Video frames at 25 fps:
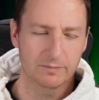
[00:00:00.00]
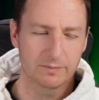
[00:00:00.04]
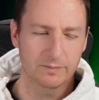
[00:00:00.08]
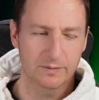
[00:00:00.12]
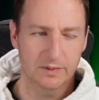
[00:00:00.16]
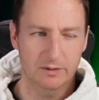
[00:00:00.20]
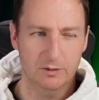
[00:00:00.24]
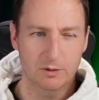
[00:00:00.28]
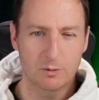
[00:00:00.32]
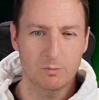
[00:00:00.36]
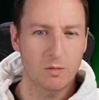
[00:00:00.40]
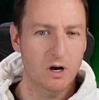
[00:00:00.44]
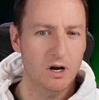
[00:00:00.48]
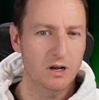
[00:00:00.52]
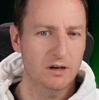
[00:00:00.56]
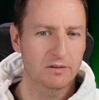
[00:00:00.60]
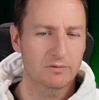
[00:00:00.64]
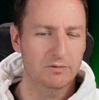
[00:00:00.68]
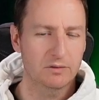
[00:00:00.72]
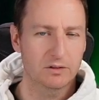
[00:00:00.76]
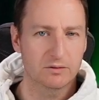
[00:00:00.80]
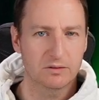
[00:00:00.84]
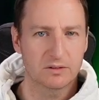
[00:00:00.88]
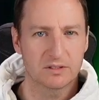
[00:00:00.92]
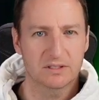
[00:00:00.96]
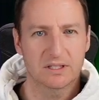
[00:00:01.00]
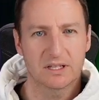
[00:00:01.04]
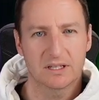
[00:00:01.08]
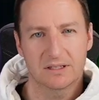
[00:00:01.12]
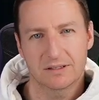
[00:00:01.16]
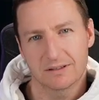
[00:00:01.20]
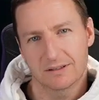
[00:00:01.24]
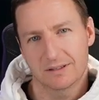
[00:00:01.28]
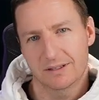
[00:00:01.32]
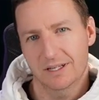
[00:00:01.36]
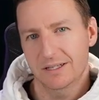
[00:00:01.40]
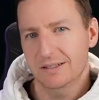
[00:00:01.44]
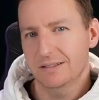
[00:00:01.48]
You might have noticed that
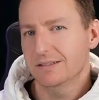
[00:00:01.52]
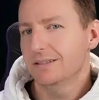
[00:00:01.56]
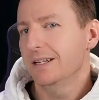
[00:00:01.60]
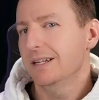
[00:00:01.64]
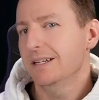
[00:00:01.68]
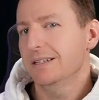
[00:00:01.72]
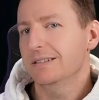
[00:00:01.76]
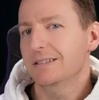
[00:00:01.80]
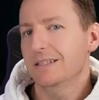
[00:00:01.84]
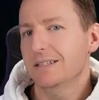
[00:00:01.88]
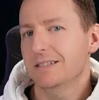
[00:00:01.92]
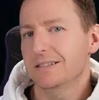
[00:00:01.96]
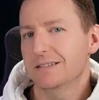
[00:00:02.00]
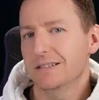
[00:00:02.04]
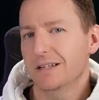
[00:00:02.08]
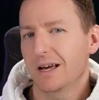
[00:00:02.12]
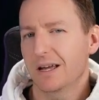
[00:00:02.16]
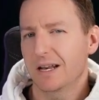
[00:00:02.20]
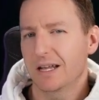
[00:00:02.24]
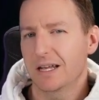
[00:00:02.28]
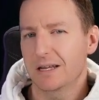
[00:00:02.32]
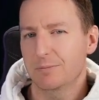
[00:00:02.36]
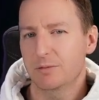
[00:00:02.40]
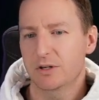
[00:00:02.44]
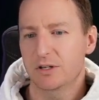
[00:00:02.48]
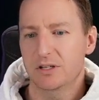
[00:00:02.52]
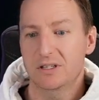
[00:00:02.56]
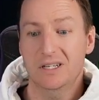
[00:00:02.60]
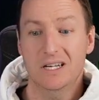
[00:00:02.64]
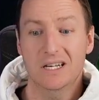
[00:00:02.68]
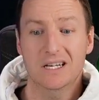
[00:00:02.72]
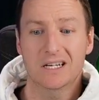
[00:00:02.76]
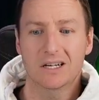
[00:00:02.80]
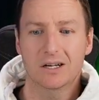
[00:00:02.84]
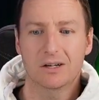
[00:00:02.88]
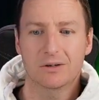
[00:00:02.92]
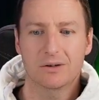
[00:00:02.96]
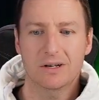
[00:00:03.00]
this list is not a
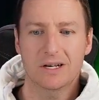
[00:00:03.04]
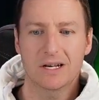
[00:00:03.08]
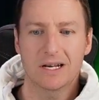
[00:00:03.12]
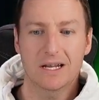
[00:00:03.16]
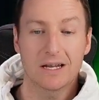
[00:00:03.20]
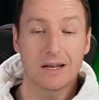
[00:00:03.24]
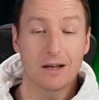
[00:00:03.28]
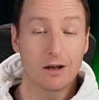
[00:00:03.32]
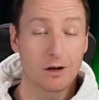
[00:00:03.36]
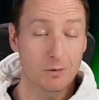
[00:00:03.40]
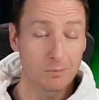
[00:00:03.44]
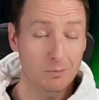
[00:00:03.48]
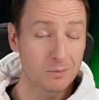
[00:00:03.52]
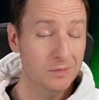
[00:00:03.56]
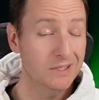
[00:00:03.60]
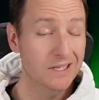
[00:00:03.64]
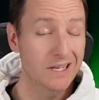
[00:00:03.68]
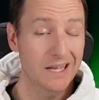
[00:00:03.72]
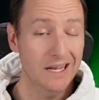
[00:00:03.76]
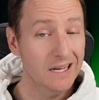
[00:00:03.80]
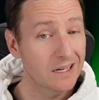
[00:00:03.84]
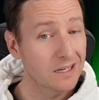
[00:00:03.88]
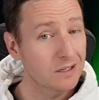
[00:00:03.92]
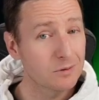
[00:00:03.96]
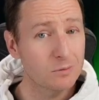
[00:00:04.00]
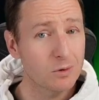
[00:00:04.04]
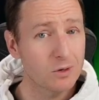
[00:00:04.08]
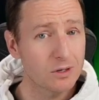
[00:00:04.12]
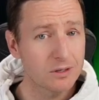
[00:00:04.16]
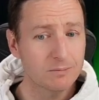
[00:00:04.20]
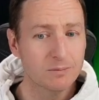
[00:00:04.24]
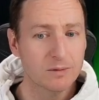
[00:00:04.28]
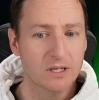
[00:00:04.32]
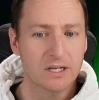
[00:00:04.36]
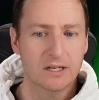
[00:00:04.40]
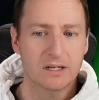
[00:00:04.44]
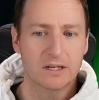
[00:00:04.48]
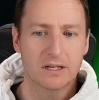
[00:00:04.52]
particularly updated one.
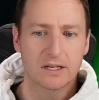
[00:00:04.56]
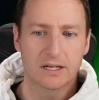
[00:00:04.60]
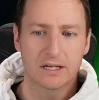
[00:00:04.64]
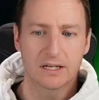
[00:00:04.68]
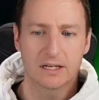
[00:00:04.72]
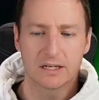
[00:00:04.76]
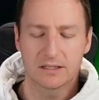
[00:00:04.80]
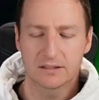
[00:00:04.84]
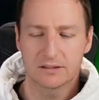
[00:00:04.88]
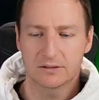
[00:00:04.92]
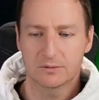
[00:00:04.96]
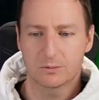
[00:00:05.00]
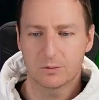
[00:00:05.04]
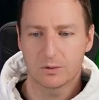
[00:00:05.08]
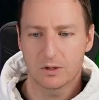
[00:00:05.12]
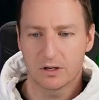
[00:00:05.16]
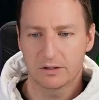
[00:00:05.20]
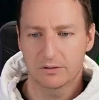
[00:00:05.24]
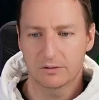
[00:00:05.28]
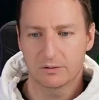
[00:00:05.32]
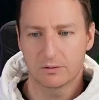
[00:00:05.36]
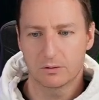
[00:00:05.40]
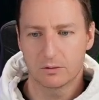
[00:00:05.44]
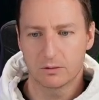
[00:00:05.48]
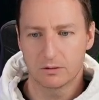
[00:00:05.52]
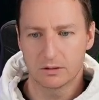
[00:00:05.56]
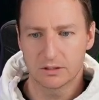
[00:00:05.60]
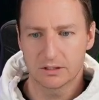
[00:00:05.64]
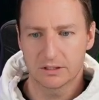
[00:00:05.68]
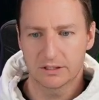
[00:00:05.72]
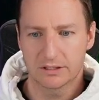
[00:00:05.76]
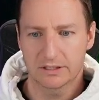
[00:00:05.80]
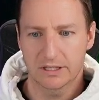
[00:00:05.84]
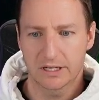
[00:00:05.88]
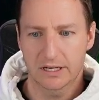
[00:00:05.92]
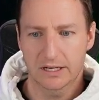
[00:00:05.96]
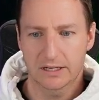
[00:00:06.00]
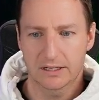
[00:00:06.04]
It is rather old.
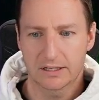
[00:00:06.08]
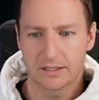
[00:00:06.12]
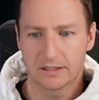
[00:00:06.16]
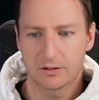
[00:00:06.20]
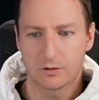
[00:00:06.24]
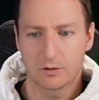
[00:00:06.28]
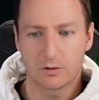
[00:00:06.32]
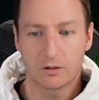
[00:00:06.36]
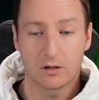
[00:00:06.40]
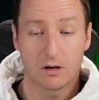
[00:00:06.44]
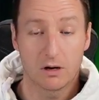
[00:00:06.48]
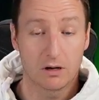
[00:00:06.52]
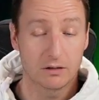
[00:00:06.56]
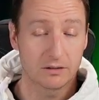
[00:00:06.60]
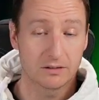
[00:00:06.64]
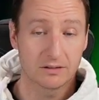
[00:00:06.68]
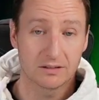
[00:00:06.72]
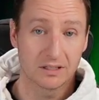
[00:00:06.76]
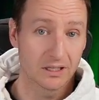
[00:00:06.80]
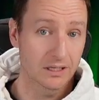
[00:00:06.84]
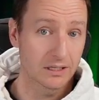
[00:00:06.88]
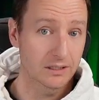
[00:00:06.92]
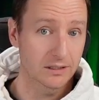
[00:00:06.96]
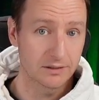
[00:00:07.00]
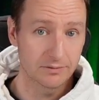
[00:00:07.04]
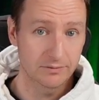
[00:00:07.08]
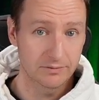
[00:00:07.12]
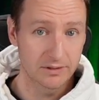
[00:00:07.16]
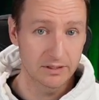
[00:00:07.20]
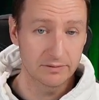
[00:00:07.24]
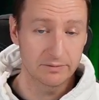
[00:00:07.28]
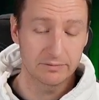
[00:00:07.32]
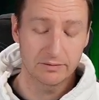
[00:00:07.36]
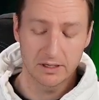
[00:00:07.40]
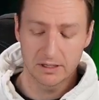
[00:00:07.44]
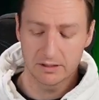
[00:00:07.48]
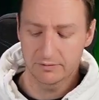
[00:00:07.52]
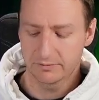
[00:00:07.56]
You can't select the
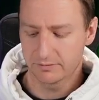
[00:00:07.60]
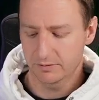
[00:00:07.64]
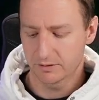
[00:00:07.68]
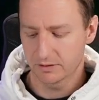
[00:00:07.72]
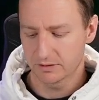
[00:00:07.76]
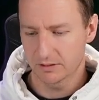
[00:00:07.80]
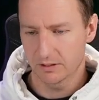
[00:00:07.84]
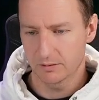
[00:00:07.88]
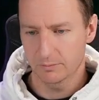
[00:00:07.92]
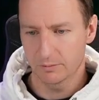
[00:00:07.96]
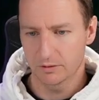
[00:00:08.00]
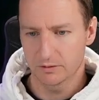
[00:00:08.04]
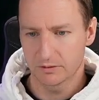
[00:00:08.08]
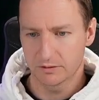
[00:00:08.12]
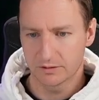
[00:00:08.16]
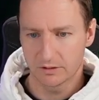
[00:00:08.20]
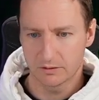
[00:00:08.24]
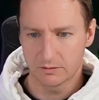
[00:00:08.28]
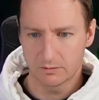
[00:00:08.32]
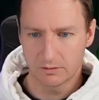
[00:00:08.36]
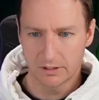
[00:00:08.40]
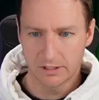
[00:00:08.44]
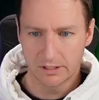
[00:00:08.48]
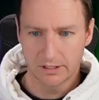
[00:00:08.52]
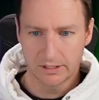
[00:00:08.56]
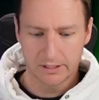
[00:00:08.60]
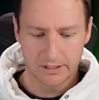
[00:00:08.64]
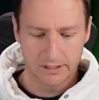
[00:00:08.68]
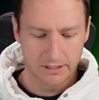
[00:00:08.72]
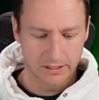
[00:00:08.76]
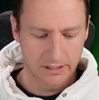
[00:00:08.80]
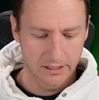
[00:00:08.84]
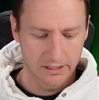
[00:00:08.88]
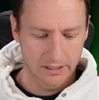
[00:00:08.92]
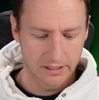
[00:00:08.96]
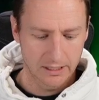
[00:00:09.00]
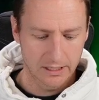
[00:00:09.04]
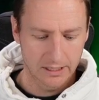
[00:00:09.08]
V5, for example. So
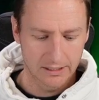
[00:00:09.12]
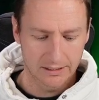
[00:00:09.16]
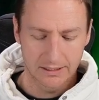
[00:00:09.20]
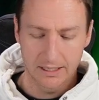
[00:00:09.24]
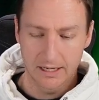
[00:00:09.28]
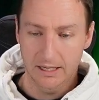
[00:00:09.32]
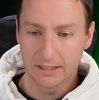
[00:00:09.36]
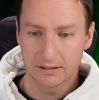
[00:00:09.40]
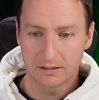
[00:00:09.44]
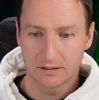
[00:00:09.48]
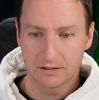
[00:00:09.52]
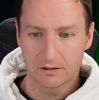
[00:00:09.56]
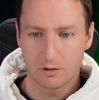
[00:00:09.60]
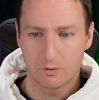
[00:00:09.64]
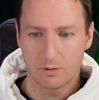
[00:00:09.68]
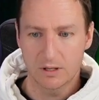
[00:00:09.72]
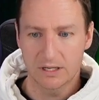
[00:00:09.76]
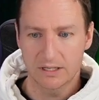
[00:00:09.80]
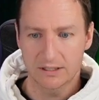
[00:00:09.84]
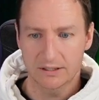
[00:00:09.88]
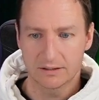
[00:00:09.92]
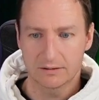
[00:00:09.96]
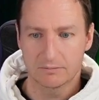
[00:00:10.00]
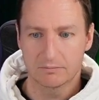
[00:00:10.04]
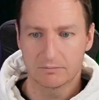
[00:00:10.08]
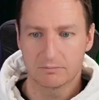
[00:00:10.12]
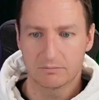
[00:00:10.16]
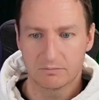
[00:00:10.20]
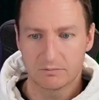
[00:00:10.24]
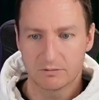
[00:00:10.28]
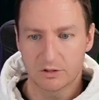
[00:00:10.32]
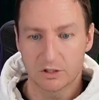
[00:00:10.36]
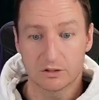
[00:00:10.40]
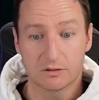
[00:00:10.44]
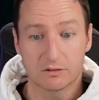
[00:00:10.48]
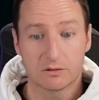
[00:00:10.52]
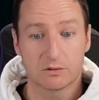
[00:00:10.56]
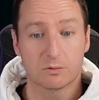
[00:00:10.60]
I can go in and
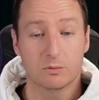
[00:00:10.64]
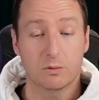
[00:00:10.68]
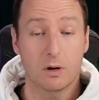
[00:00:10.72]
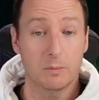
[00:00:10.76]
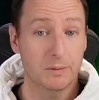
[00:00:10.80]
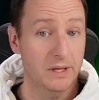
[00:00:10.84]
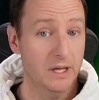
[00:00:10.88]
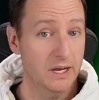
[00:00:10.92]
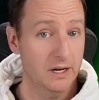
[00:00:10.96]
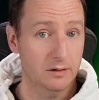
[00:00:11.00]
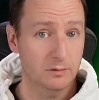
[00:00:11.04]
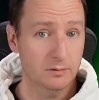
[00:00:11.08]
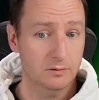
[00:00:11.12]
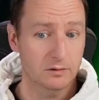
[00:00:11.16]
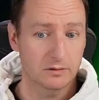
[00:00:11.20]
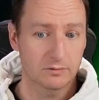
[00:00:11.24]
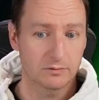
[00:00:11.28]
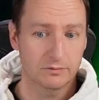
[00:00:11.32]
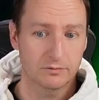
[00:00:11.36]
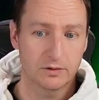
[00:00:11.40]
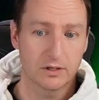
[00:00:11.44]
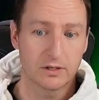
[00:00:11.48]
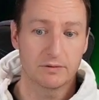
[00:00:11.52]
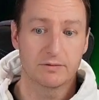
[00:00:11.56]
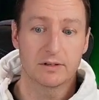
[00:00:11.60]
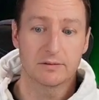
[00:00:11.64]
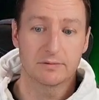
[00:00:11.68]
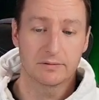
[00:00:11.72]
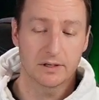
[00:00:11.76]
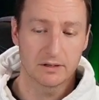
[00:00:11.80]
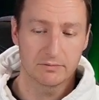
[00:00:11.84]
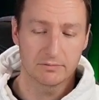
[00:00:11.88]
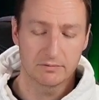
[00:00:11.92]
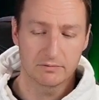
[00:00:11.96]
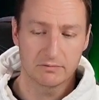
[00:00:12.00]
just swap that out for a V5.